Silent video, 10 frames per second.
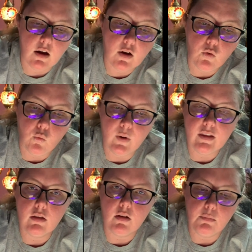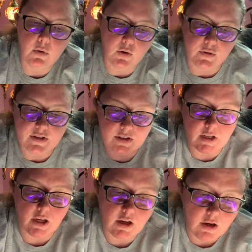With most
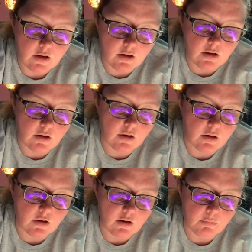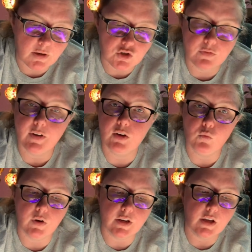petrified
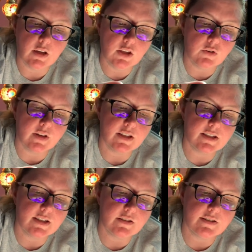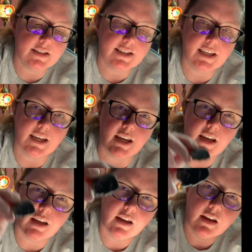wood, you can still
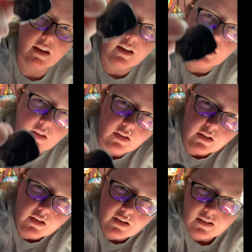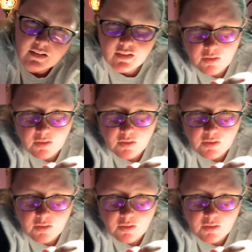see the